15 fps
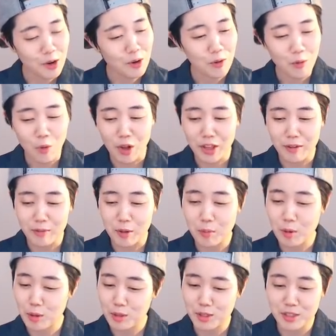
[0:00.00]
one of the
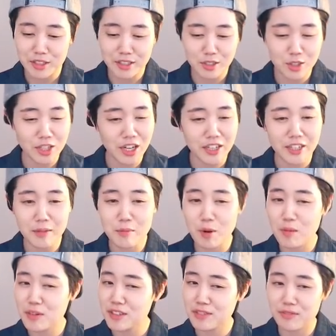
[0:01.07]
most shocking
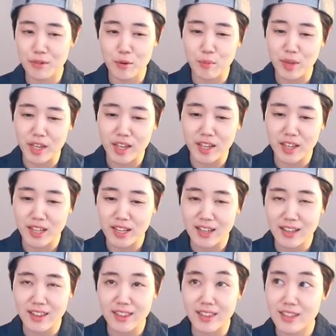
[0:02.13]
moment for me
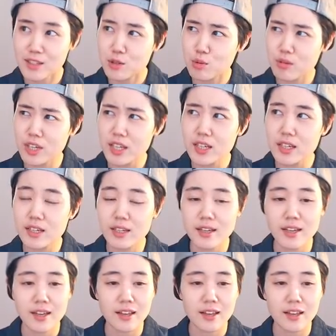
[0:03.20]
this week.